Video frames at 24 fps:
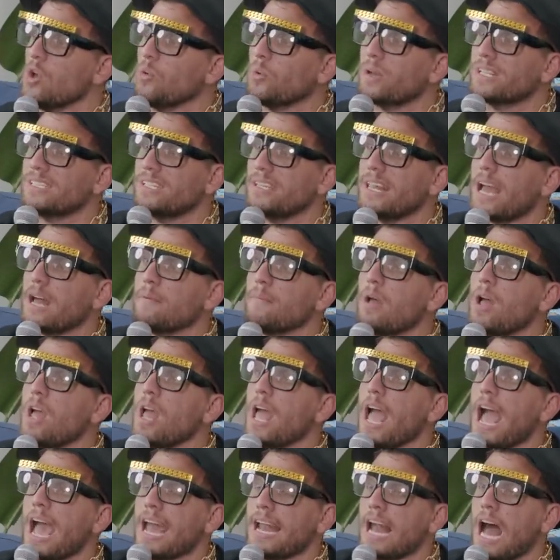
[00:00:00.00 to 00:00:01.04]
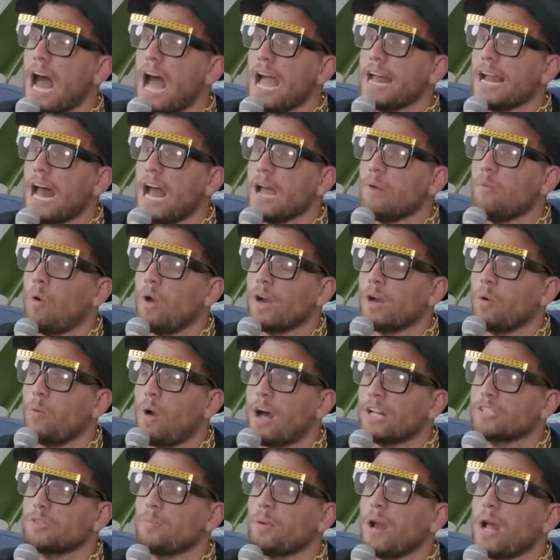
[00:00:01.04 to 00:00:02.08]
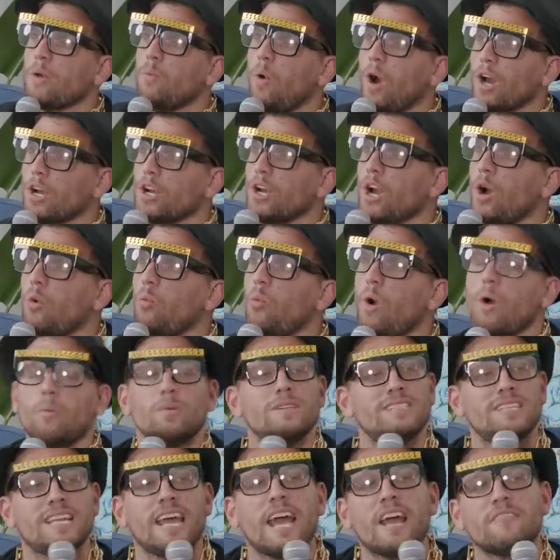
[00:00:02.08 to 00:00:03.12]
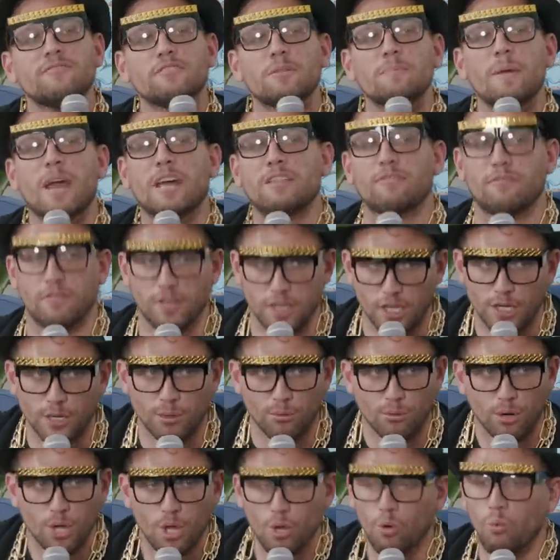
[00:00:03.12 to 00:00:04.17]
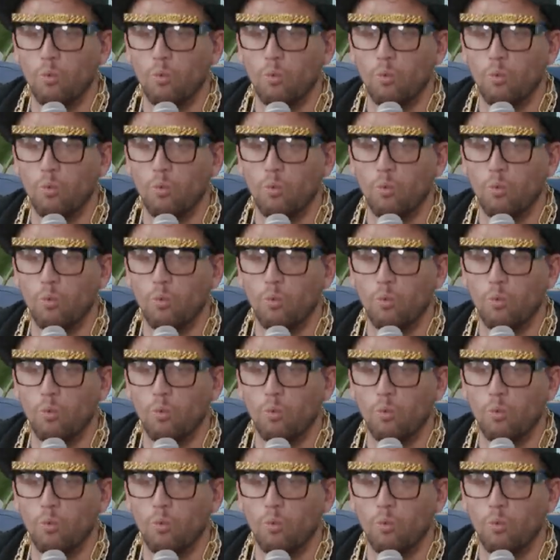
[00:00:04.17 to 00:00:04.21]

We can see that, and I, and I want to watch. But I want to know what was the aftermath for you.